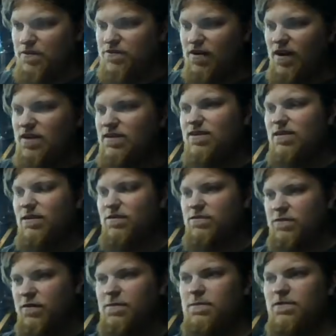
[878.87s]
right to the
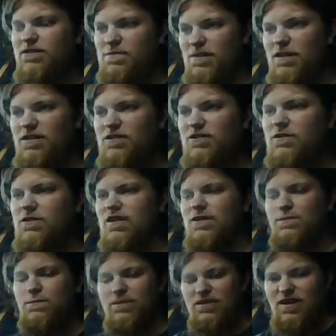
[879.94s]
freedom of speech
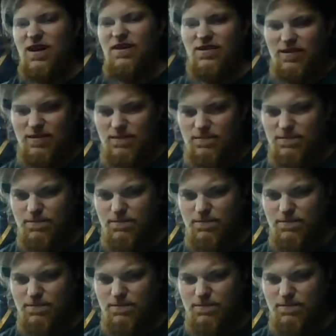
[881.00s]
is protected.